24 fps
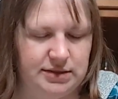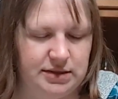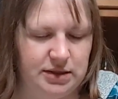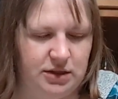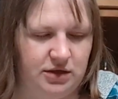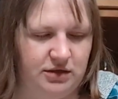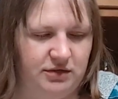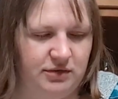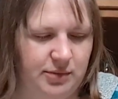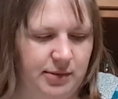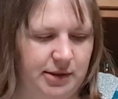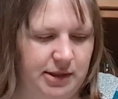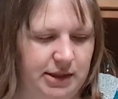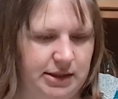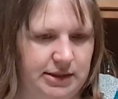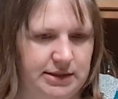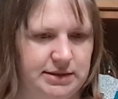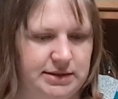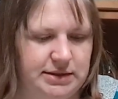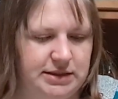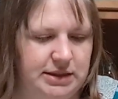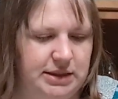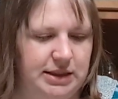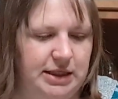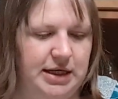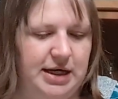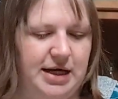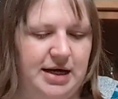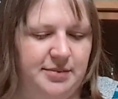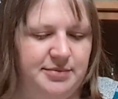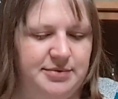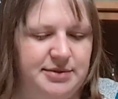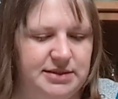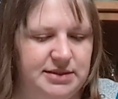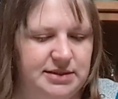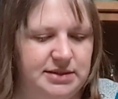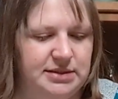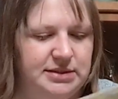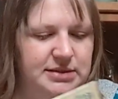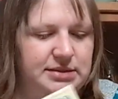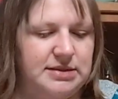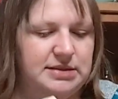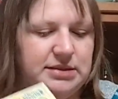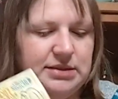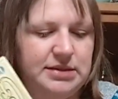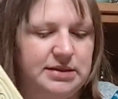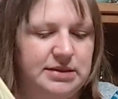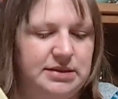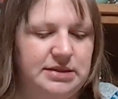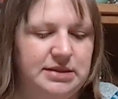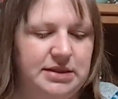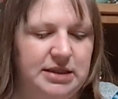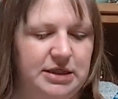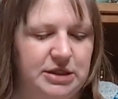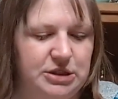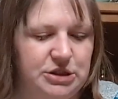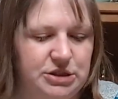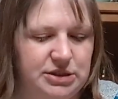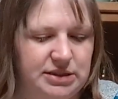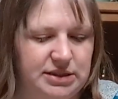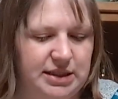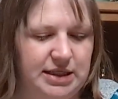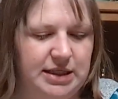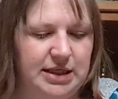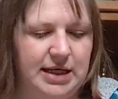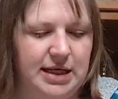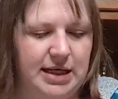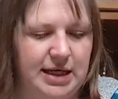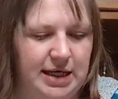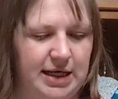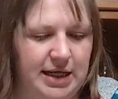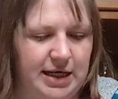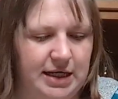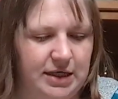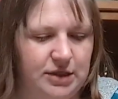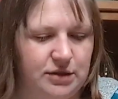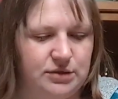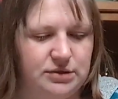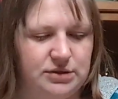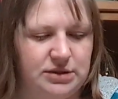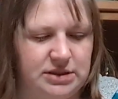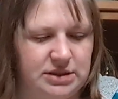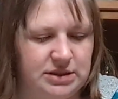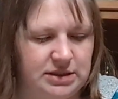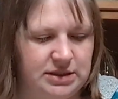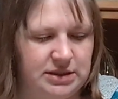So everybody can see the absence. They just get laid out.